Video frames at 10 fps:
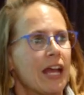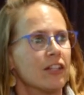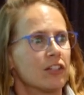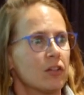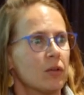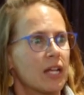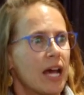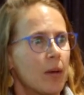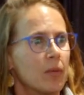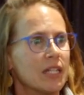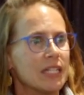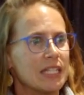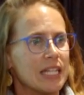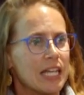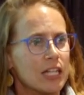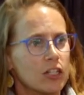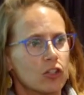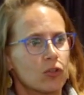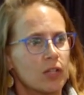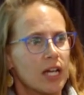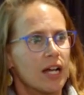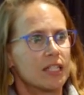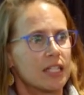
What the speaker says: And so what happened is the industry got